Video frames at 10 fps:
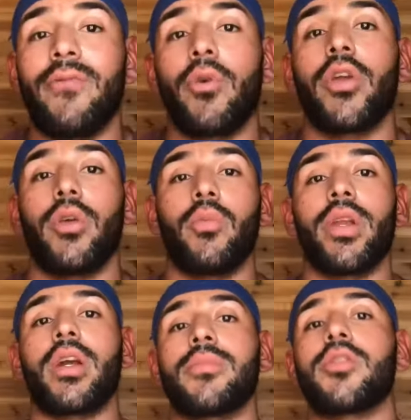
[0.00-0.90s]
for you when it
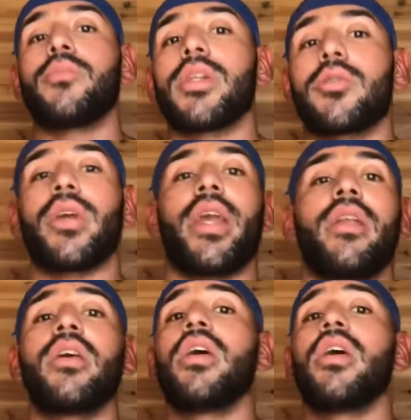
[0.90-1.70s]
comes to muscle gain